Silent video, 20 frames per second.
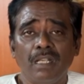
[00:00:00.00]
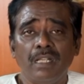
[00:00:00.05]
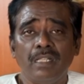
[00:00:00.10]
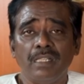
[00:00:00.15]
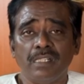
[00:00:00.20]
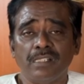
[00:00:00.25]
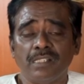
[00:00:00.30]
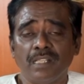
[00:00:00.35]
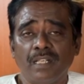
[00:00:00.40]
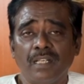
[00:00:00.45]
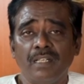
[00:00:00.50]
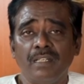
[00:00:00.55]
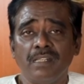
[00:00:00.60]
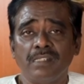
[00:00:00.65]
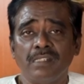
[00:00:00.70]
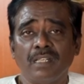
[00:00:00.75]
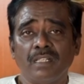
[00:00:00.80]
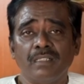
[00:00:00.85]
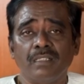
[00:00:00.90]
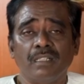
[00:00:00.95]
The secondary
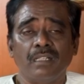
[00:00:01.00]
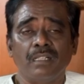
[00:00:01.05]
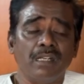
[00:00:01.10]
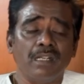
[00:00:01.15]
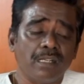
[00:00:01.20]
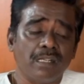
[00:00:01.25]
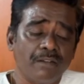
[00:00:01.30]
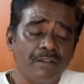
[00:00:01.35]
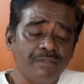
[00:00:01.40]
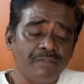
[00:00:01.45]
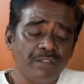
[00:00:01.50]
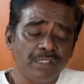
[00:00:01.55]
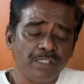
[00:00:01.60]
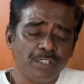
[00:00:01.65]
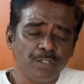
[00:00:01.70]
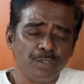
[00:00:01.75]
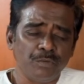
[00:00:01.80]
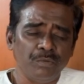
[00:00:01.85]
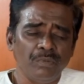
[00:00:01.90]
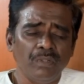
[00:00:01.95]
sector, it refers
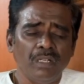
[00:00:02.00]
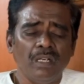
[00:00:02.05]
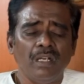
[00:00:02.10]
to